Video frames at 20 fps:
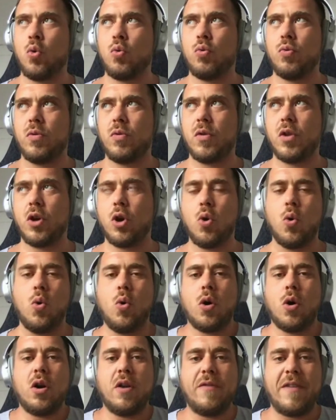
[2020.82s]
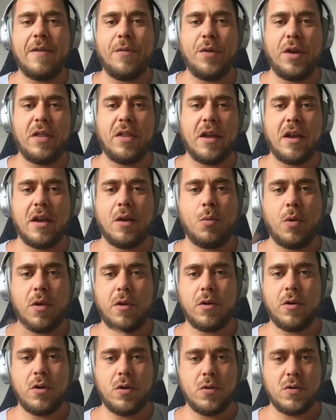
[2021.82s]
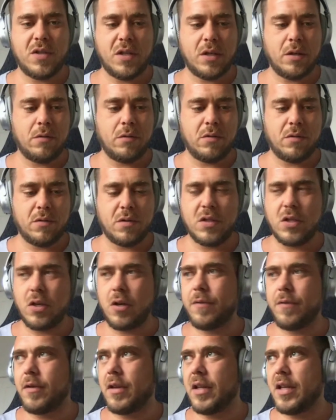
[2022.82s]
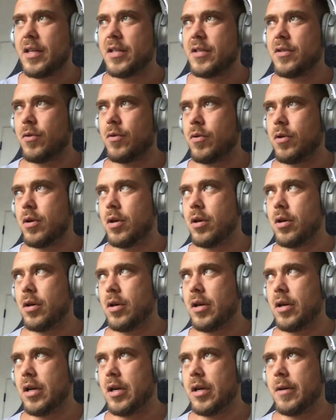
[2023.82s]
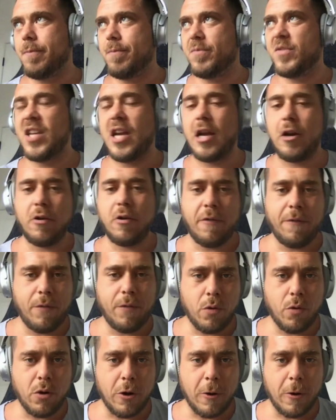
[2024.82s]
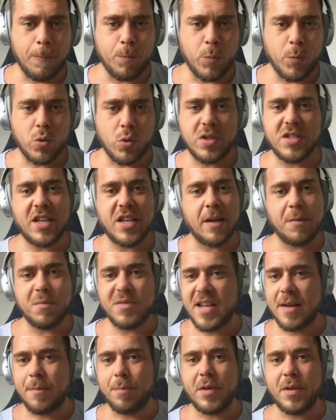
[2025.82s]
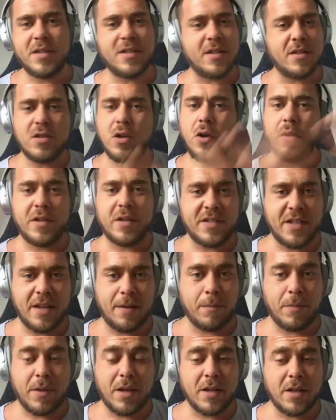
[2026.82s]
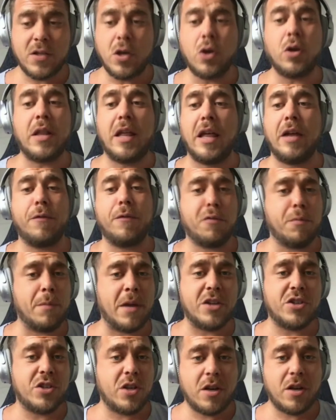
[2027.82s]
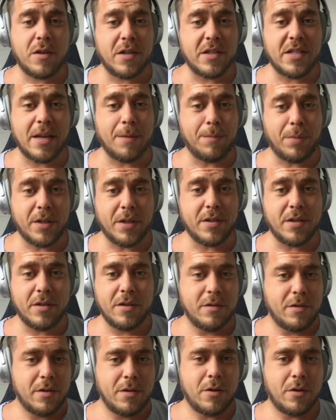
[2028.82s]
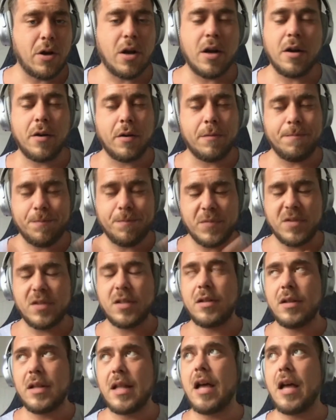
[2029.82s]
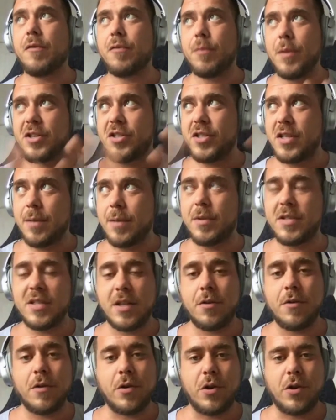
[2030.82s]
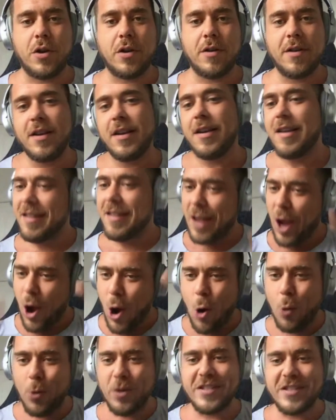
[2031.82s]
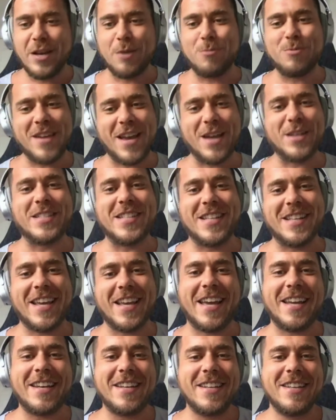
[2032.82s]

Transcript: the core of everything. And whether you're using serverless or Terraform or SAM templates, it's all the same thing. It's all CloudFormation under the template, or under CloudFormation templates under the hood. They always come down to that.